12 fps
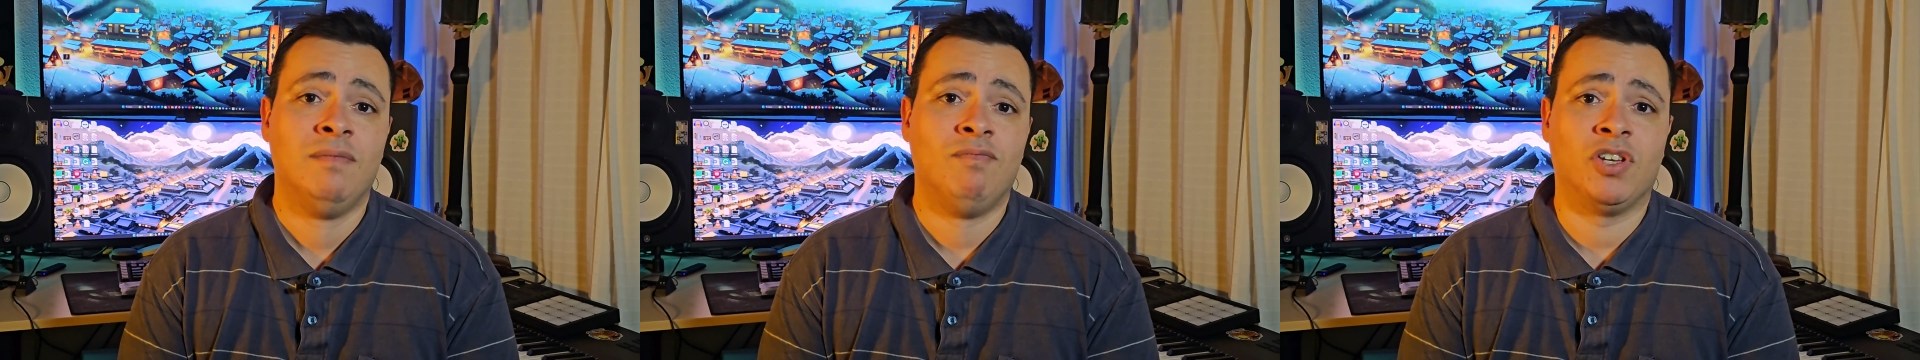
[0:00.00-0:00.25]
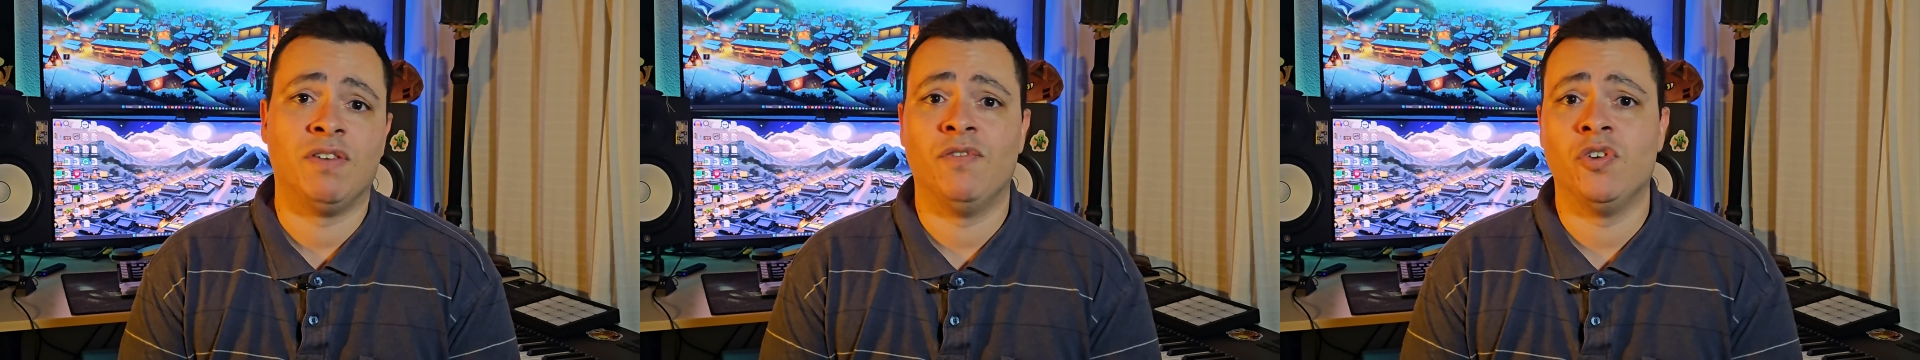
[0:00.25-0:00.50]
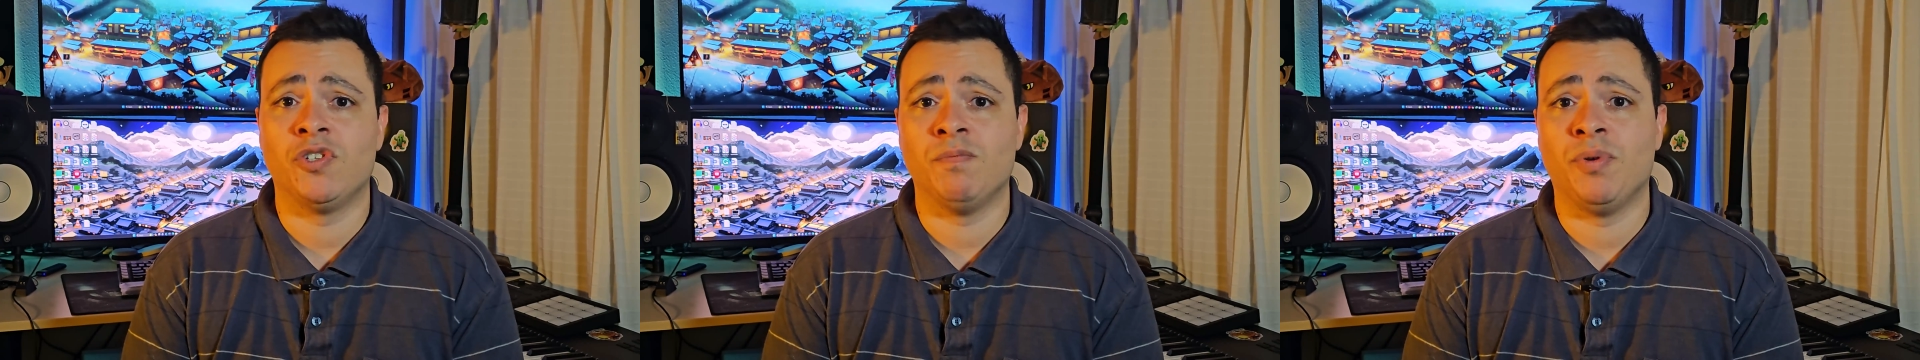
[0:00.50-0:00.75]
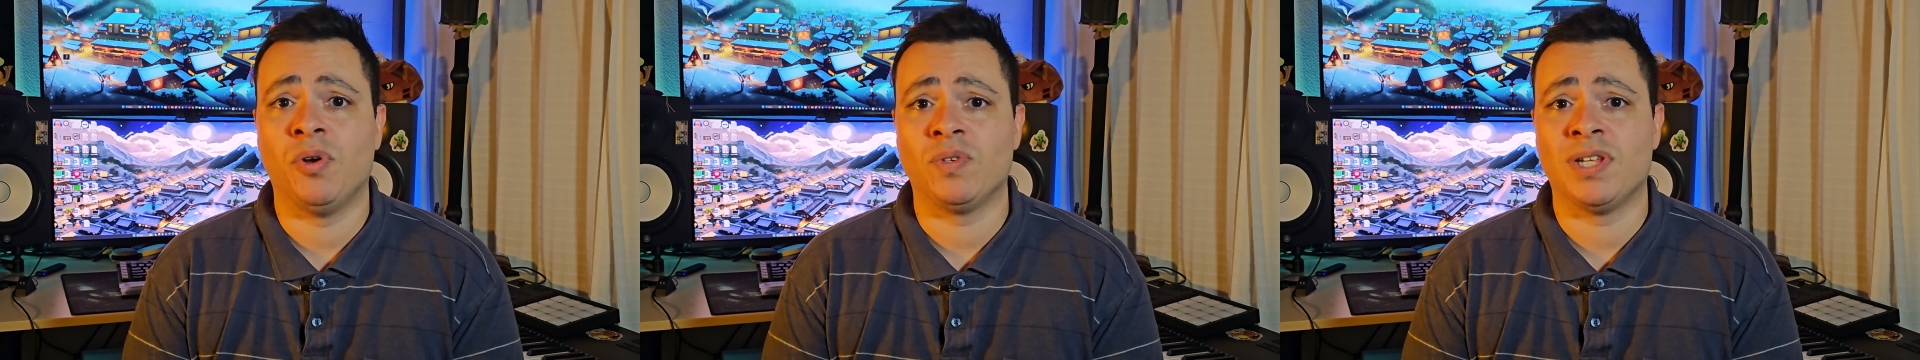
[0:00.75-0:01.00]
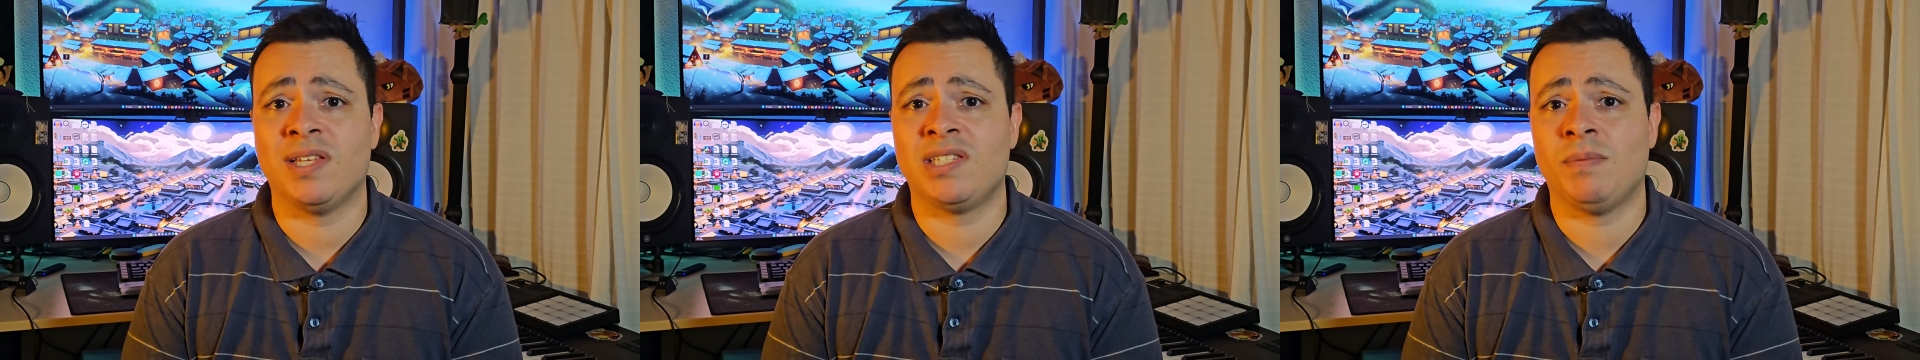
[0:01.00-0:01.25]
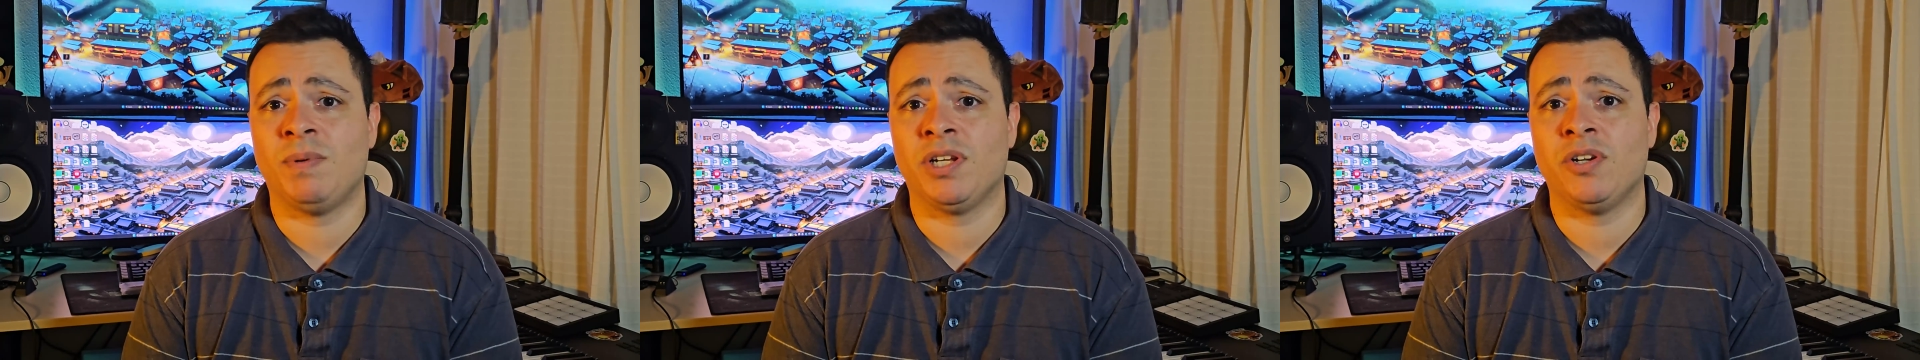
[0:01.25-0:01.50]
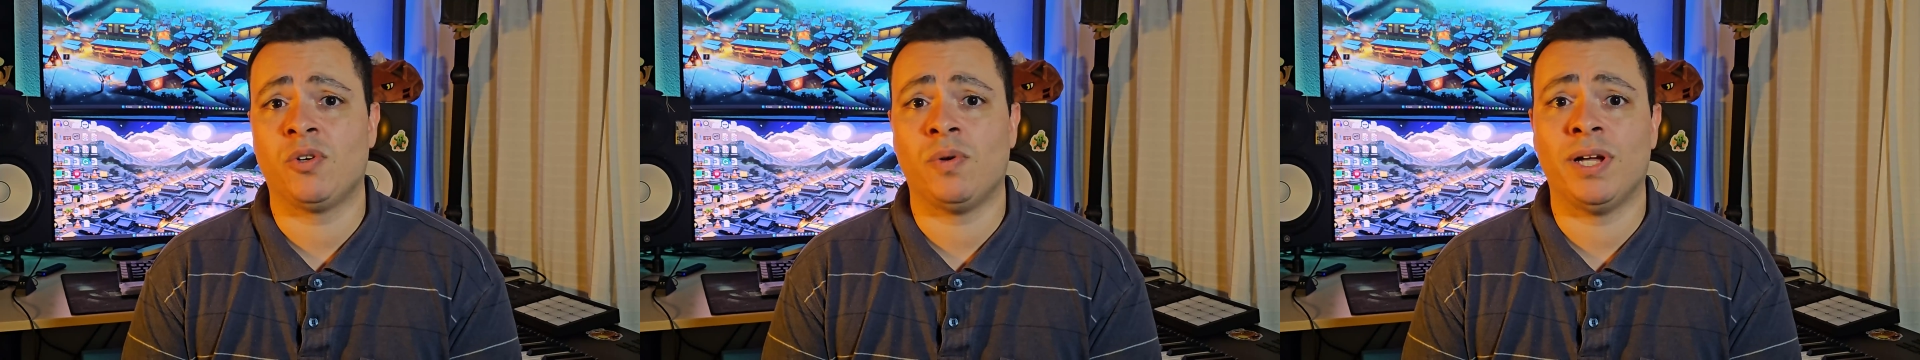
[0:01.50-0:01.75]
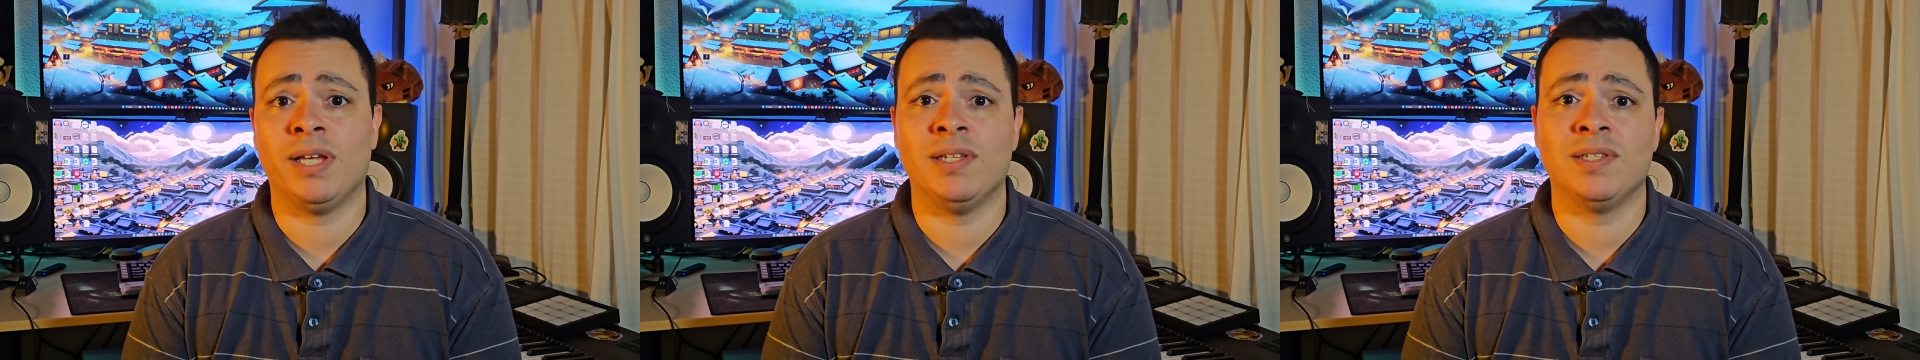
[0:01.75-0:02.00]
The conversion process typically
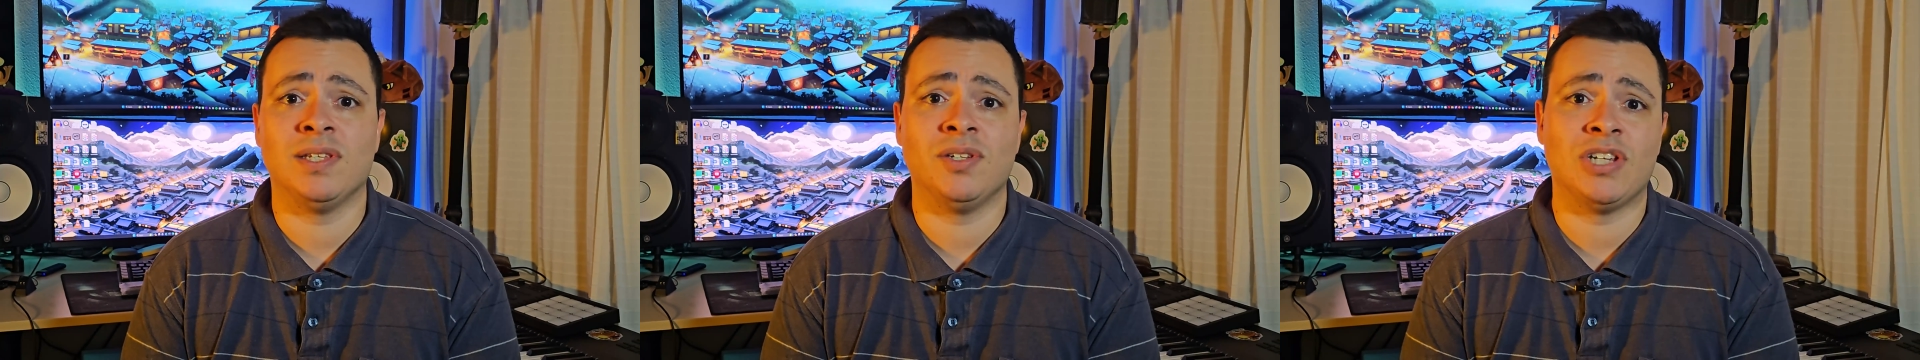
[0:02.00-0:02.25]
requires a